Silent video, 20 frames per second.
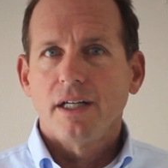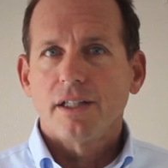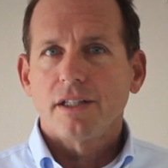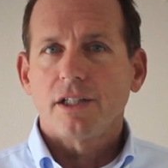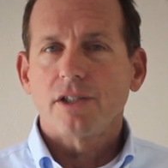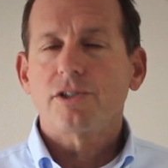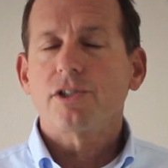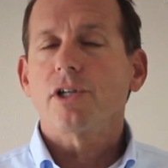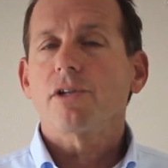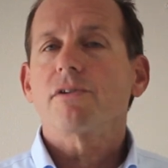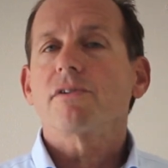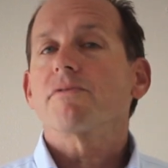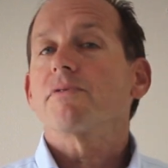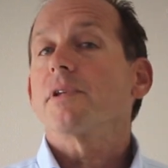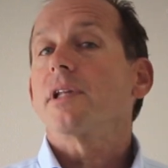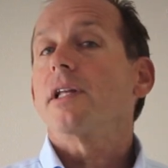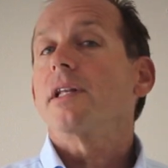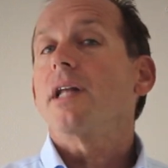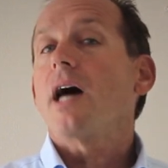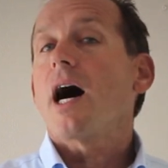the children from
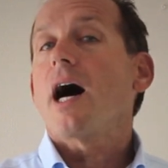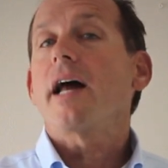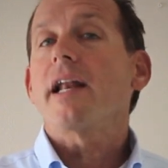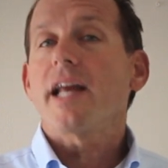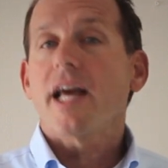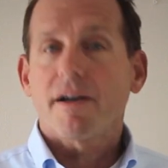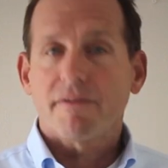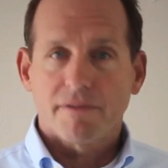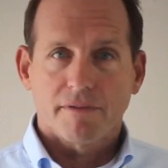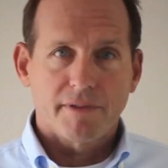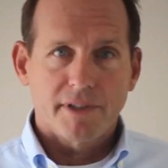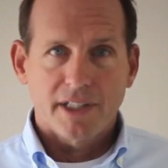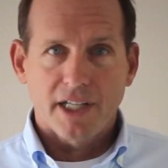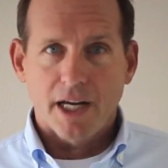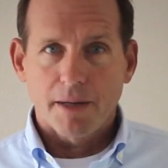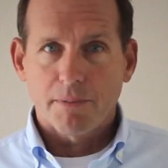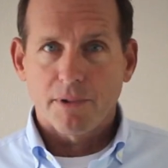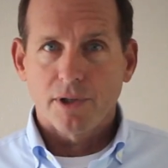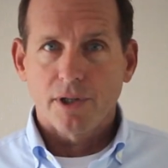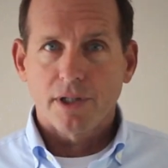the non-affluent
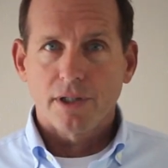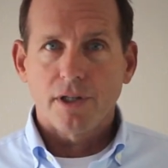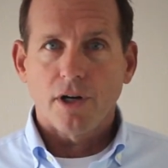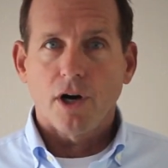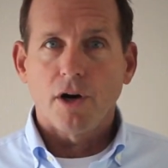neighborhood